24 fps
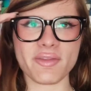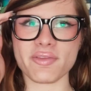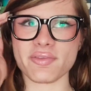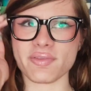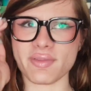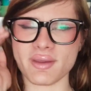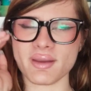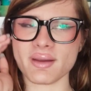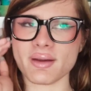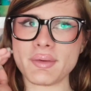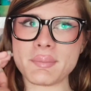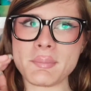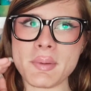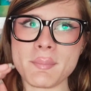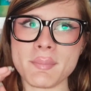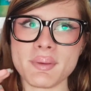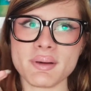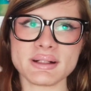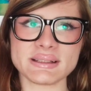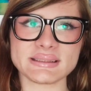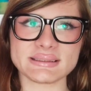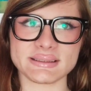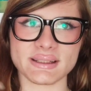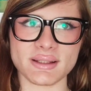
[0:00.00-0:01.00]
think I
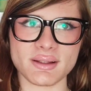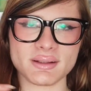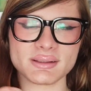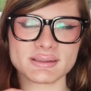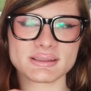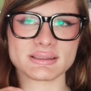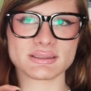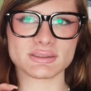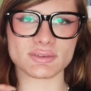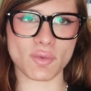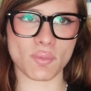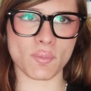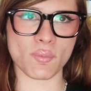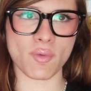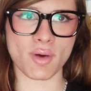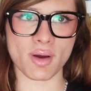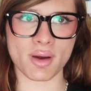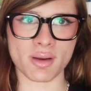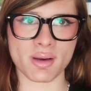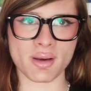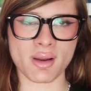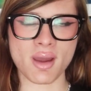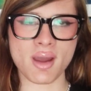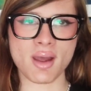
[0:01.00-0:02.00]
remember seeing
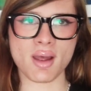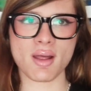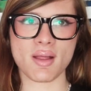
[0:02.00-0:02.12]
someone